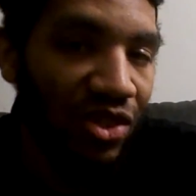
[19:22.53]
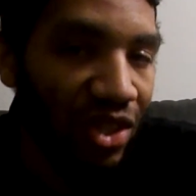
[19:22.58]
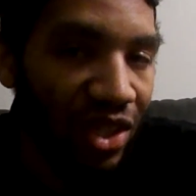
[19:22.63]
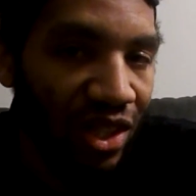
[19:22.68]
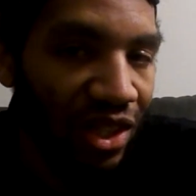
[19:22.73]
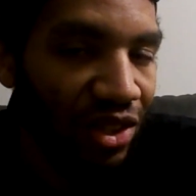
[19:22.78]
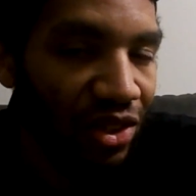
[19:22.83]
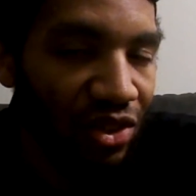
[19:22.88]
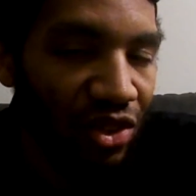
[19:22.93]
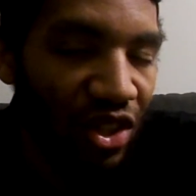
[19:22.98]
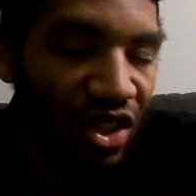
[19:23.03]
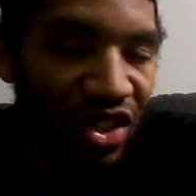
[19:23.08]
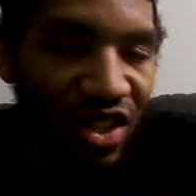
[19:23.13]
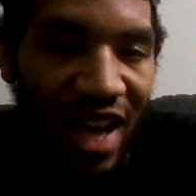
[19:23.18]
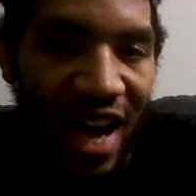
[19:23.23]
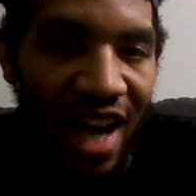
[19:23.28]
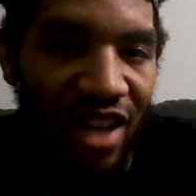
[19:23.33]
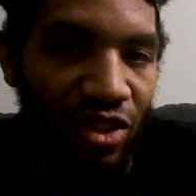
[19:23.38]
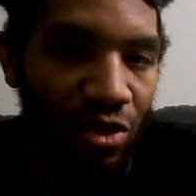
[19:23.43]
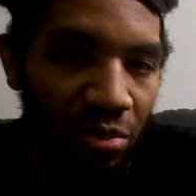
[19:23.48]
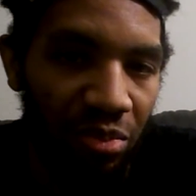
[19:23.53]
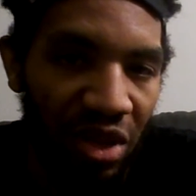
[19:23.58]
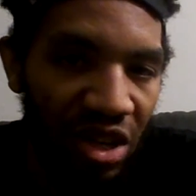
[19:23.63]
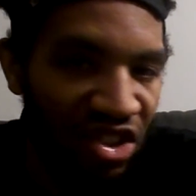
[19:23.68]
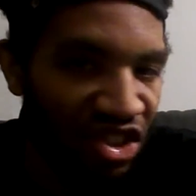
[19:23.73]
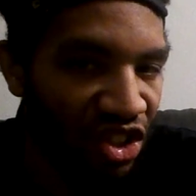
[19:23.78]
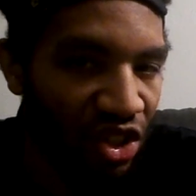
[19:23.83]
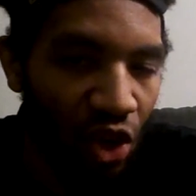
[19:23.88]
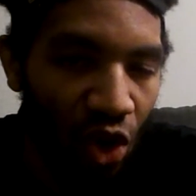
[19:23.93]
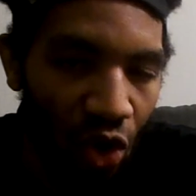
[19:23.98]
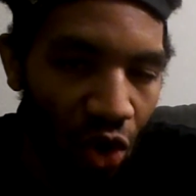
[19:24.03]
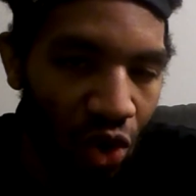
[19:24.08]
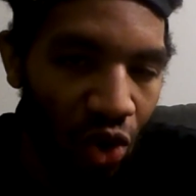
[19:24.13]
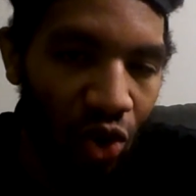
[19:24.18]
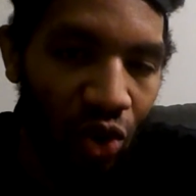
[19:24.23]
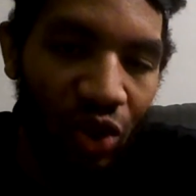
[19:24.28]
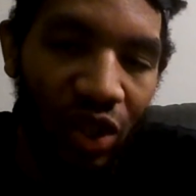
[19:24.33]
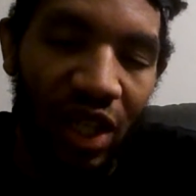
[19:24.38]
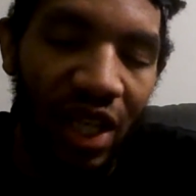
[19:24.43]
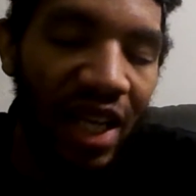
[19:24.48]
You know, these guys were
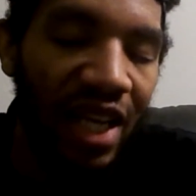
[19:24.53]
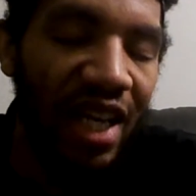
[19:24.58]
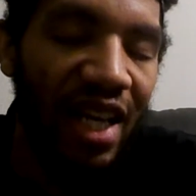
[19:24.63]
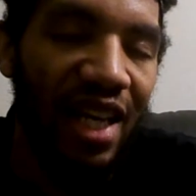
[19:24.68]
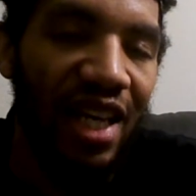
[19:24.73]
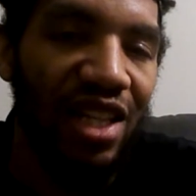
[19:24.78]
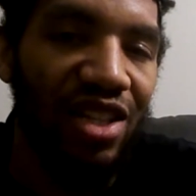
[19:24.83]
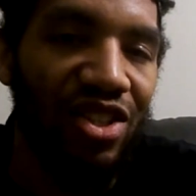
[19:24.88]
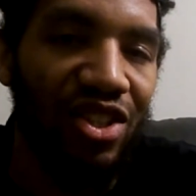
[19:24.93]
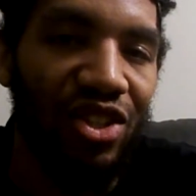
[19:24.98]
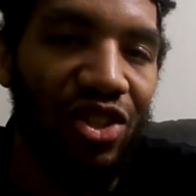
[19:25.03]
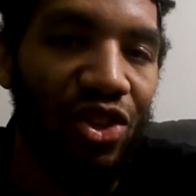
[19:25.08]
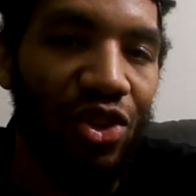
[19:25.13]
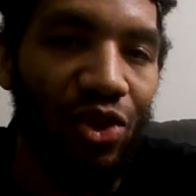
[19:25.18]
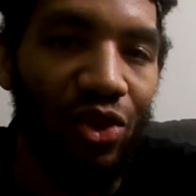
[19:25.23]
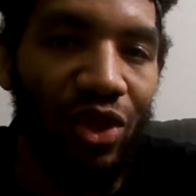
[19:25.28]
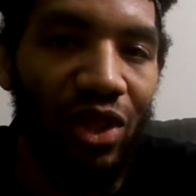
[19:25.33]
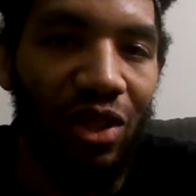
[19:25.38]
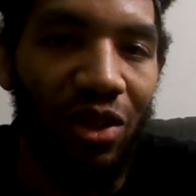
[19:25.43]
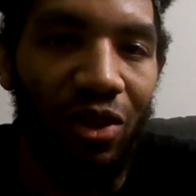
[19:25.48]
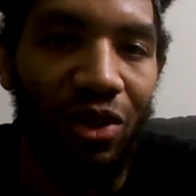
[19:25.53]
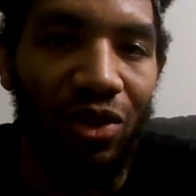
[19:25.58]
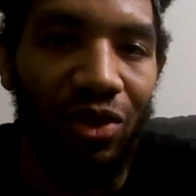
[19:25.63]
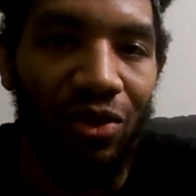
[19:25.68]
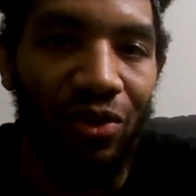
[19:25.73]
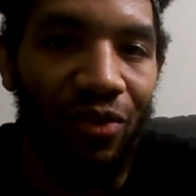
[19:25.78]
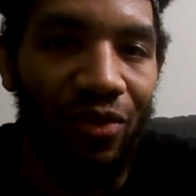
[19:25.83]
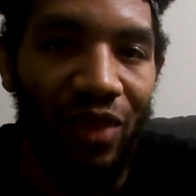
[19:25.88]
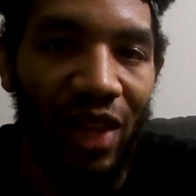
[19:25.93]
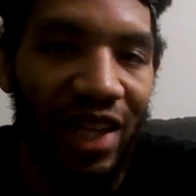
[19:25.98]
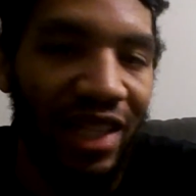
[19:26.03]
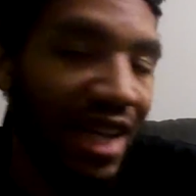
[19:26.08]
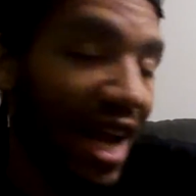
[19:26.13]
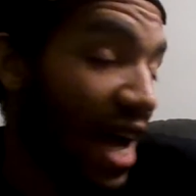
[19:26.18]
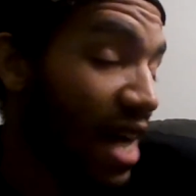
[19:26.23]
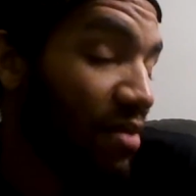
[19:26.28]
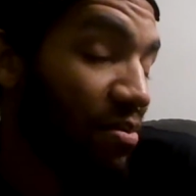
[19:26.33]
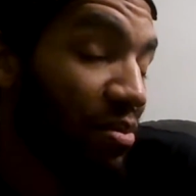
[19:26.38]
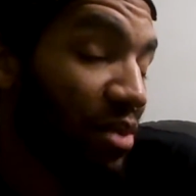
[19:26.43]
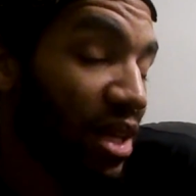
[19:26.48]
pigeonholed into doing a whole, like
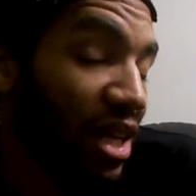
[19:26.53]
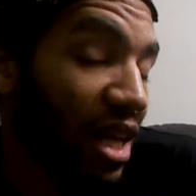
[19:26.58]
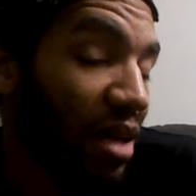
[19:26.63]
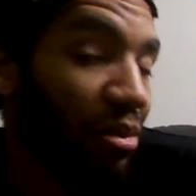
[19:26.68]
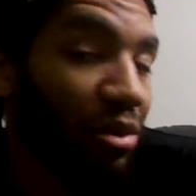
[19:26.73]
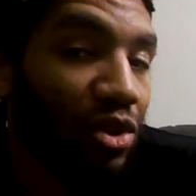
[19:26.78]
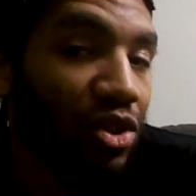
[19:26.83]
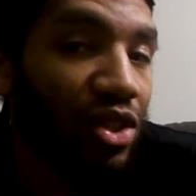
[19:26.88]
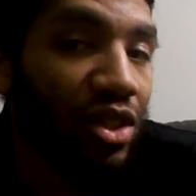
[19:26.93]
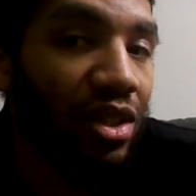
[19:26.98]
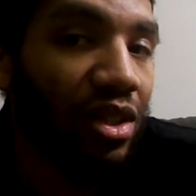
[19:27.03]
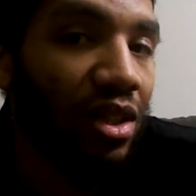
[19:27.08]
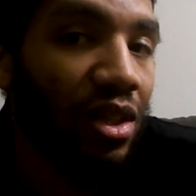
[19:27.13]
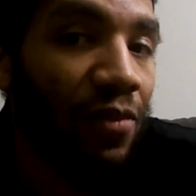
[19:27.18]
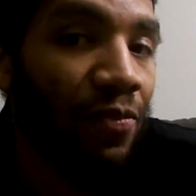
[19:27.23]
not being able to